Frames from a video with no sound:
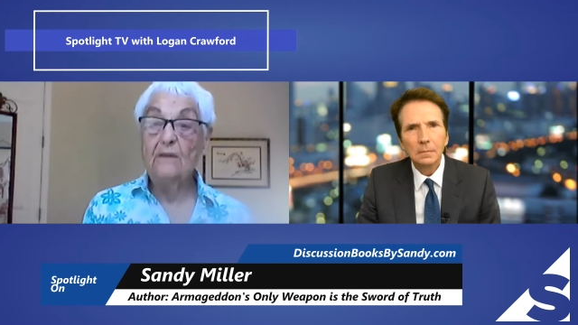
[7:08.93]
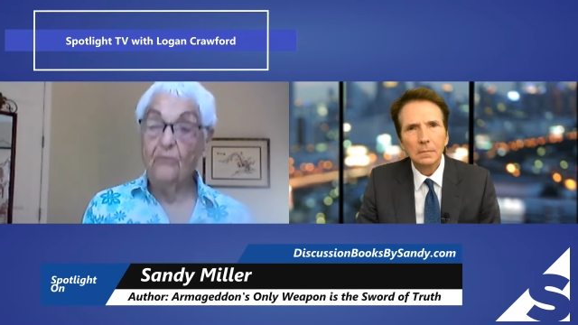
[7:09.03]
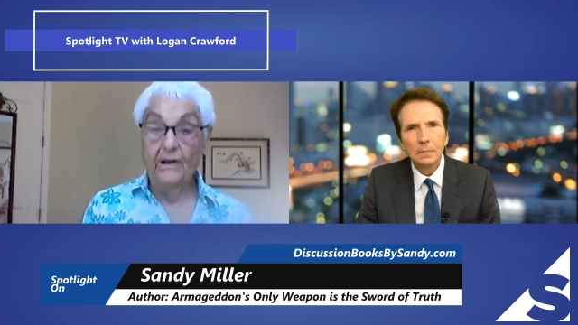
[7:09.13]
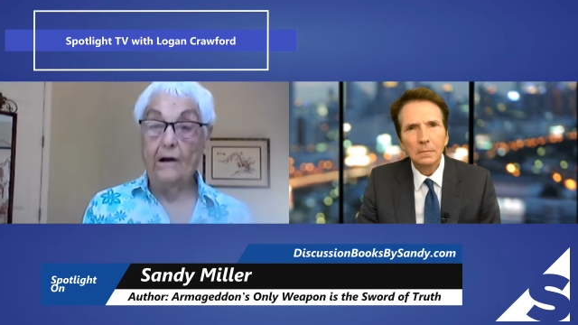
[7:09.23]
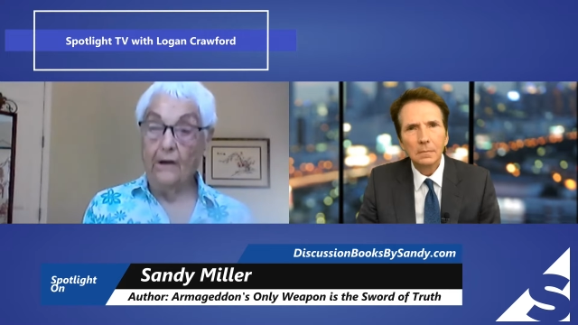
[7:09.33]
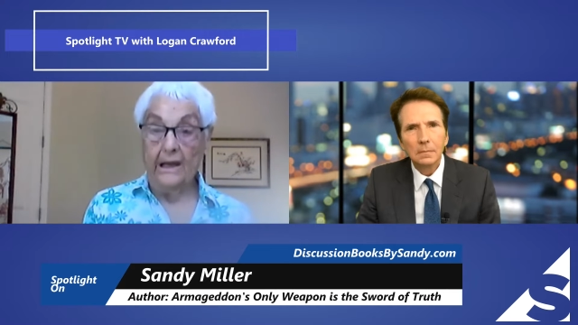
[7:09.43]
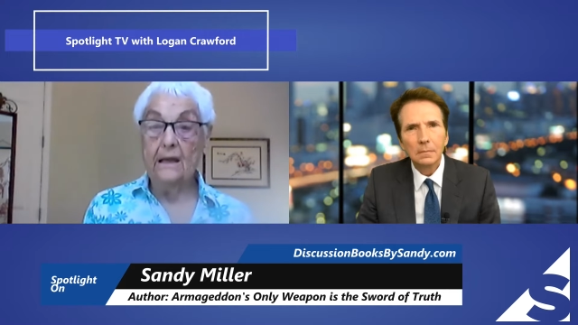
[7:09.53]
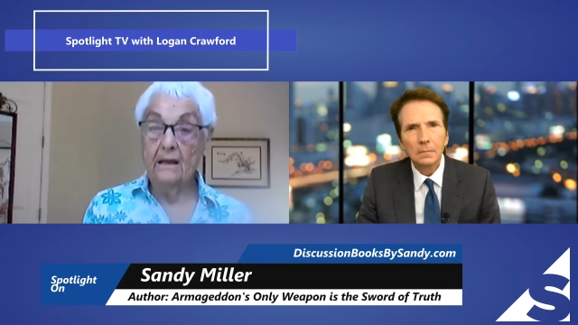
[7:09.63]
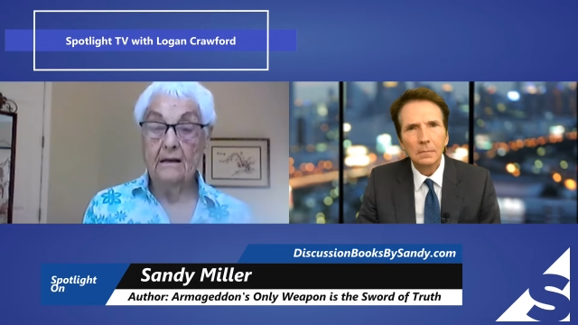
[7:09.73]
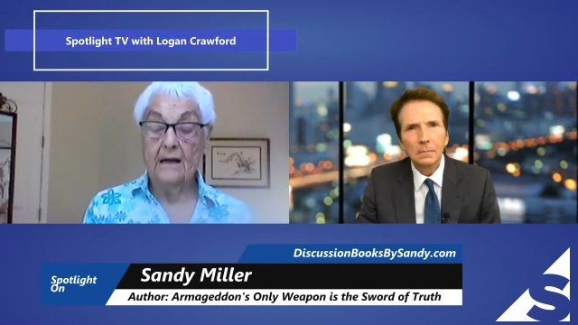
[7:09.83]

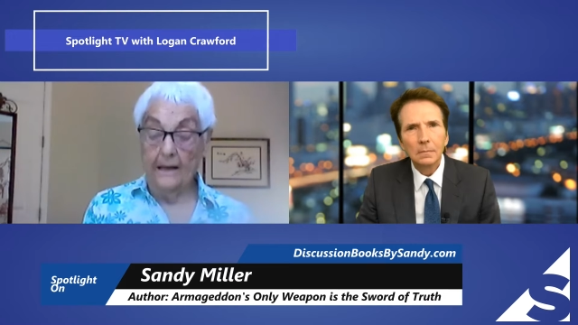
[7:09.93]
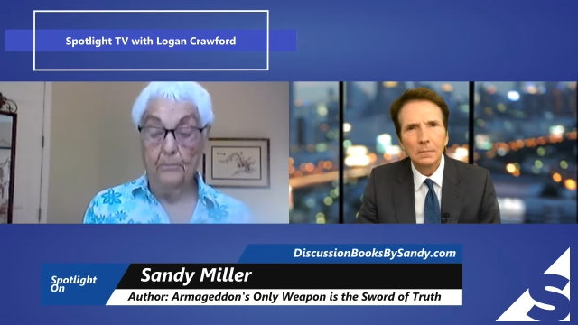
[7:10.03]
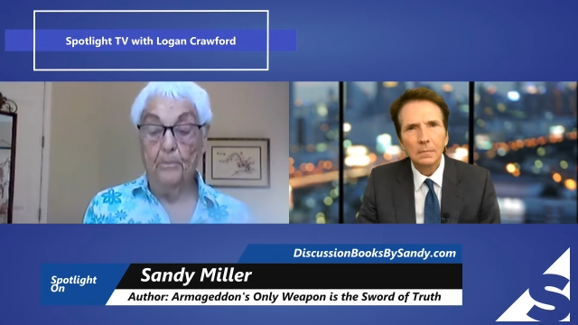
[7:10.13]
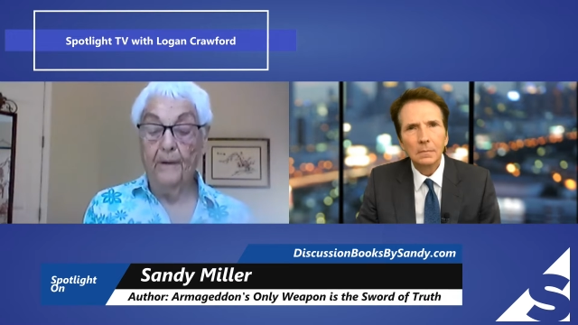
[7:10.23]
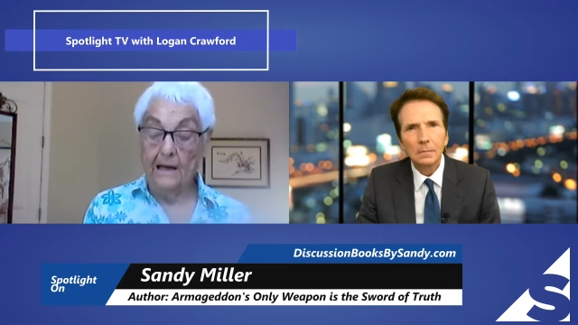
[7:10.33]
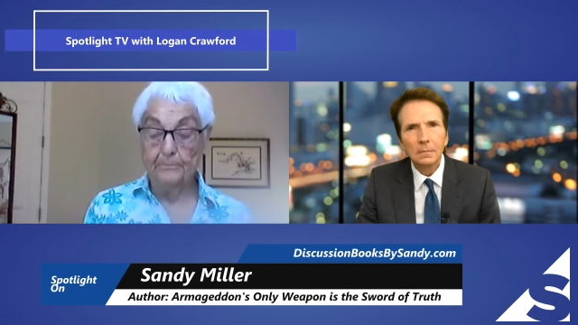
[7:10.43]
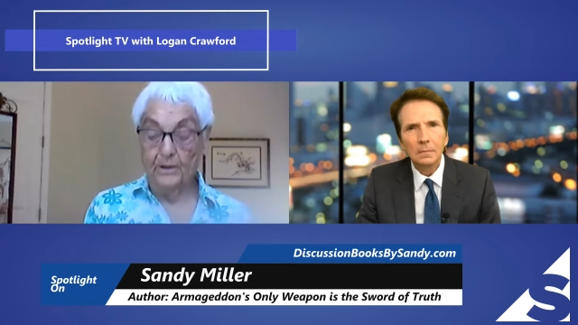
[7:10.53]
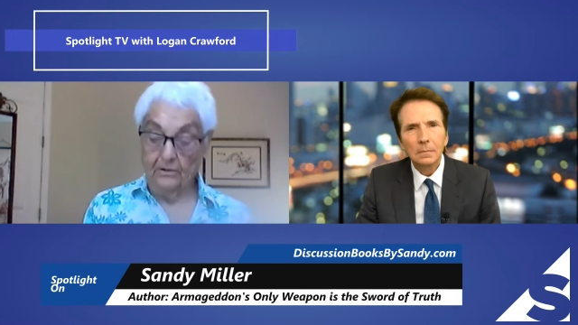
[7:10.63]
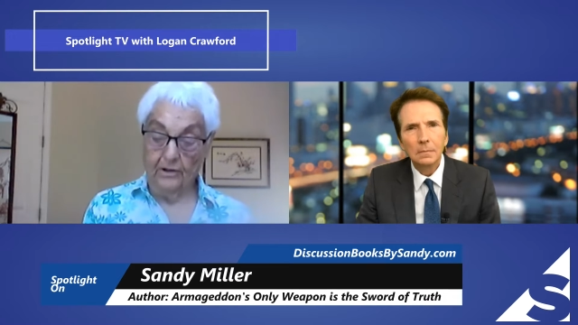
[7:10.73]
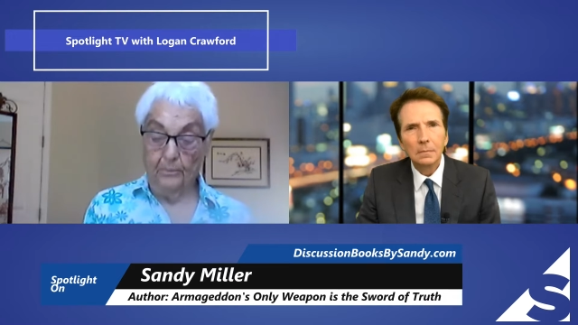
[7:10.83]
Speaker 1: very
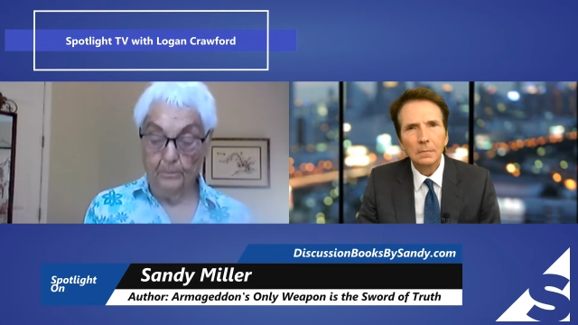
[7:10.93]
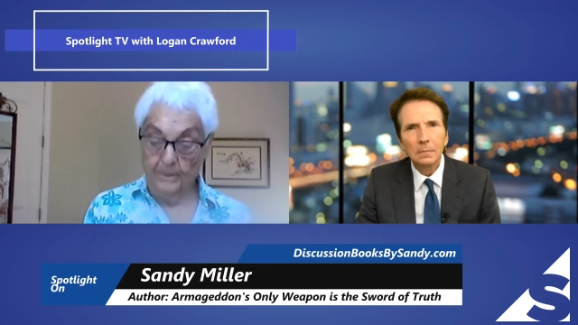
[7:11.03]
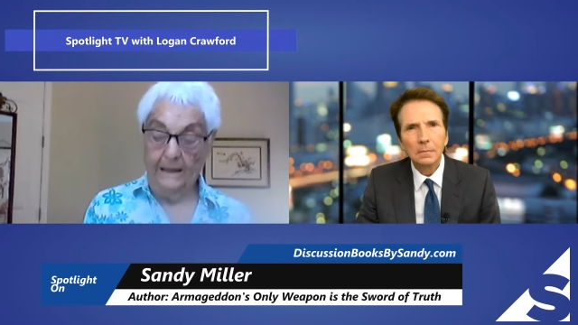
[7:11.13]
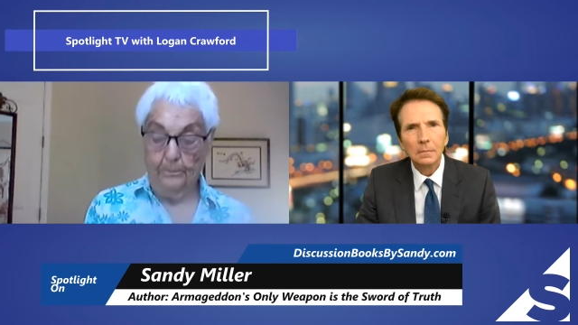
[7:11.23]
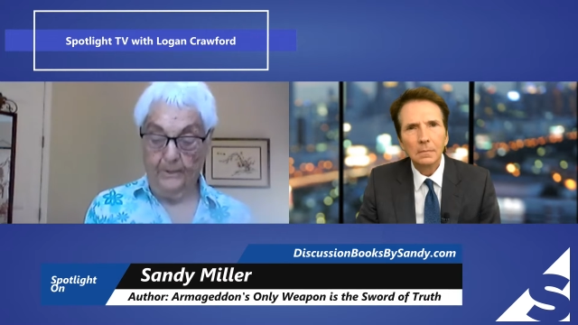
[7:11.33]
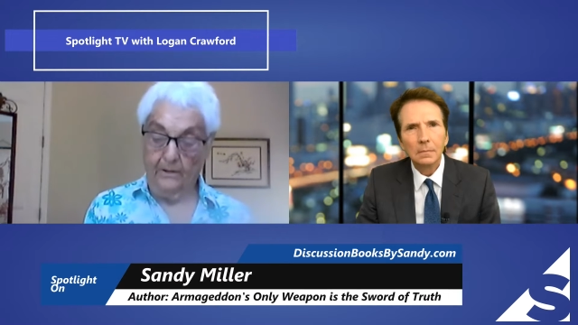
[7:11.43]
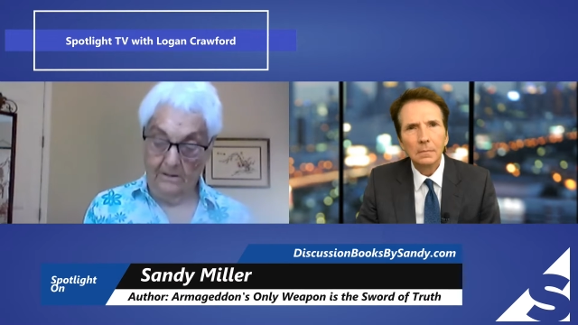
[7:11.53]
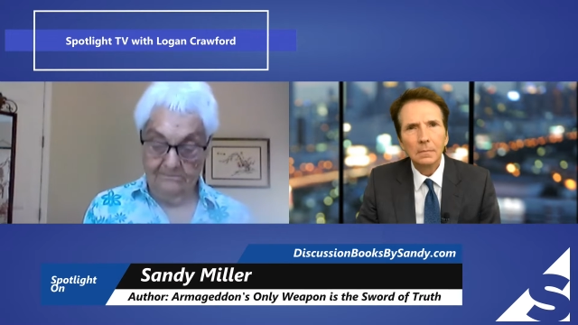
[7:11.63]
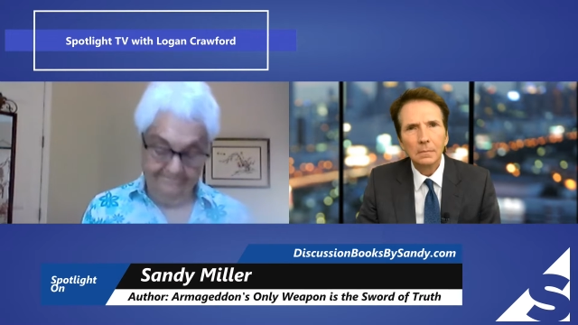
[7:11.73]
unpopular people.